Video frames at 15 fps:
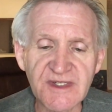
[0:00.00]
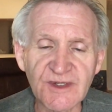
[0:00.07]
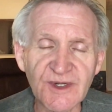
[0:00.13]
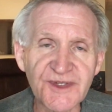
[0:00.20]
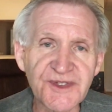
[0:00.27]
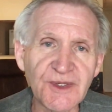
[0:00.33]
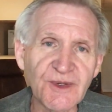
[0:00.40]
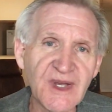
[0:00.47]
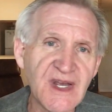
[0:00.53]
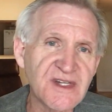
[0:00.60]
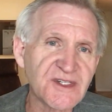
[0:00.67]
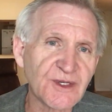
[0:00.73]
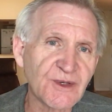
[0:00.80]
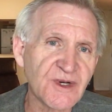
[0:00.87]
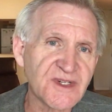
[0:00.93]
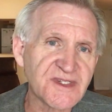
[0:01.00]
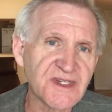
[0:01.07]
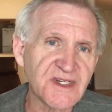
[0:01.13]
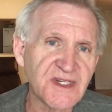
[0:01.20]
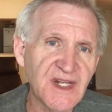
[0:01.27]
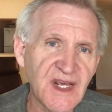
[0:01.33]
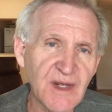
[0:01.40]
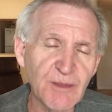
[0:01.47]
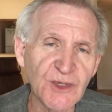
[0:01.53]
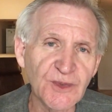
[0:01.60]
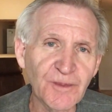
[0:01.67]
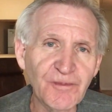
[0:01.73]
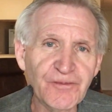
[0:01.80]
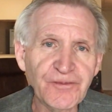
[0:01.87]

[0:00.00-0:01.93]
and also Hands Across the Table,